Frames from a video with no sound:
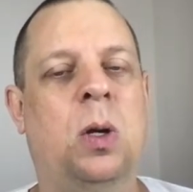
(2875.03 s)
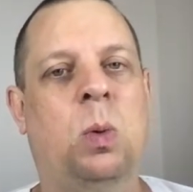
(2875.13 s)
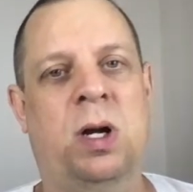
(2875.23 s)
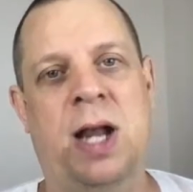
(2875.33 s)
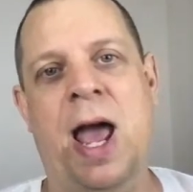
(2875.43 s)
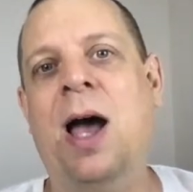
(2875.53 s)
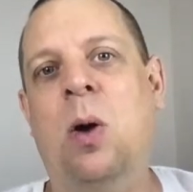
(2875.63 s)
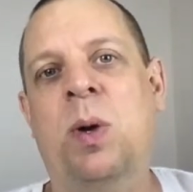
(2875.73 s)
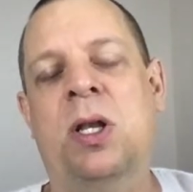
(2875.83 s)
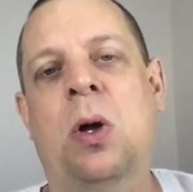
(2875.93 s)
Where now
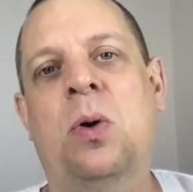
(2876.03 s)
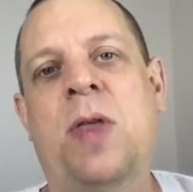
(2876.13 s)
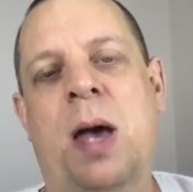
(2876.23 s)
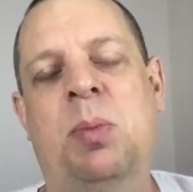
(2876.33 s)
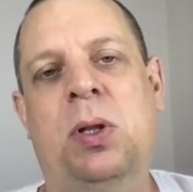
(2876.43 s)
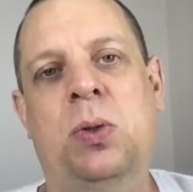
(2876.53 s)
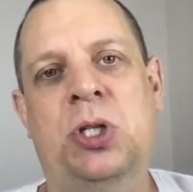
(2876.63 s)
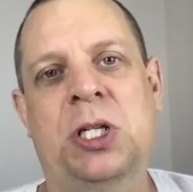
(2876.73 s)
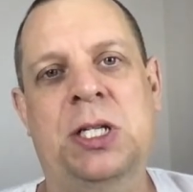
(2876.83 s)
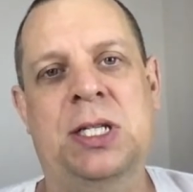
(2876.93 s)
we know that
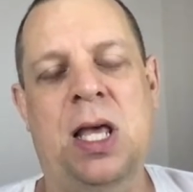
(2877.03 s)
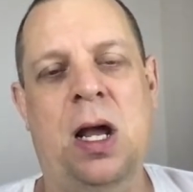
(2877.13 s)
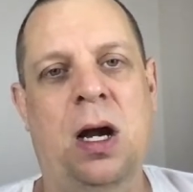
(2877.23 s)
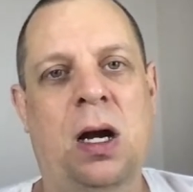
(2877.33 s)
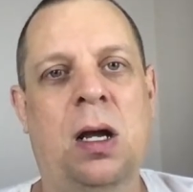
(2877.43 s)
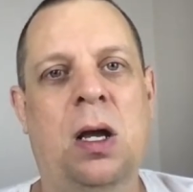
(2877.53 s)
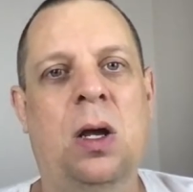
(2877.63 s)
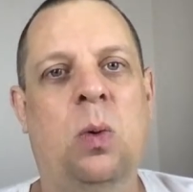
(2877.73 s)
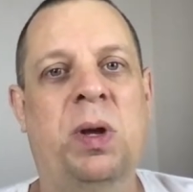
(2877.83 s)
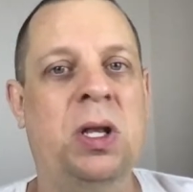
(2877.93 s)
pollution is there.
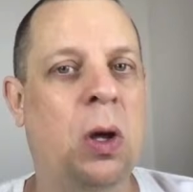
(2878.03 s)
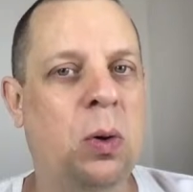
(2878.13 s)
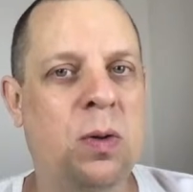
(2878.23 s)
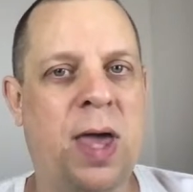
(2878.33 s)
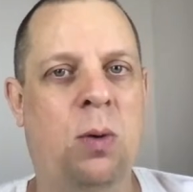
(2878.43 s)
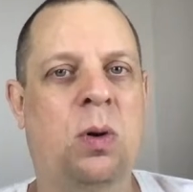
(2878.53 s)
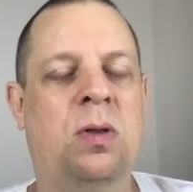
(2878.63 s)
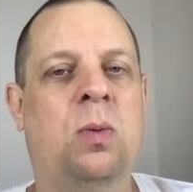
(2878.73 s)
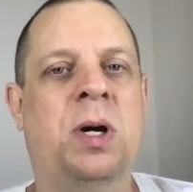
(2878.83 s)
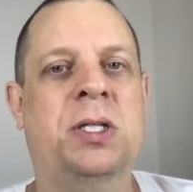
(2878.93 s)
We know that we're
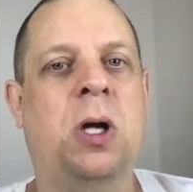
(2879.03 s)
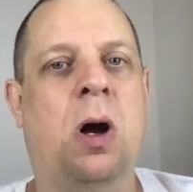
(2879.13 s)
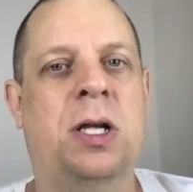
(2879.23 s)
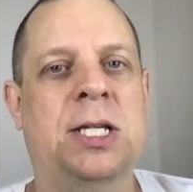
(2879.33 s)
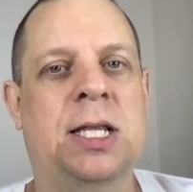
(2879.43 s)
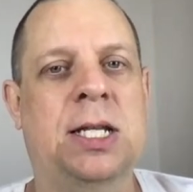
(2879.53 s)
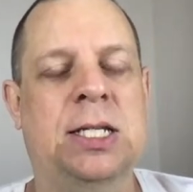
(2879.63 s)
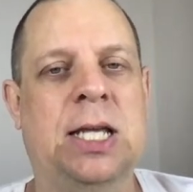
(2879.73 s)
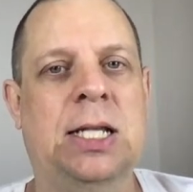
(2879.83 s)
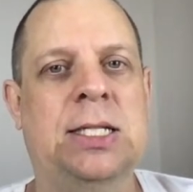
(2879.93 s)
the ones causing the
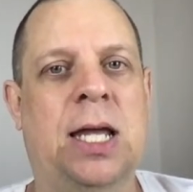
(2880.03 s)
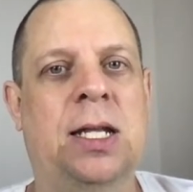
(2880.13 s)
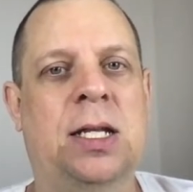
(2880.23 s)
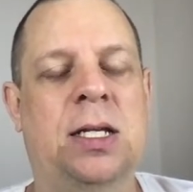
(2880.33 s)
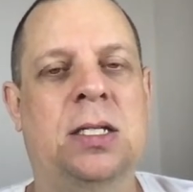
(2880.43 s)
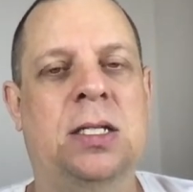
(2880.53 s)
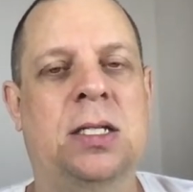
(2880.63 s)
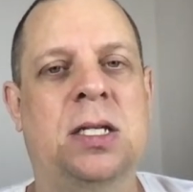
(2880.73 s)
discontentedness.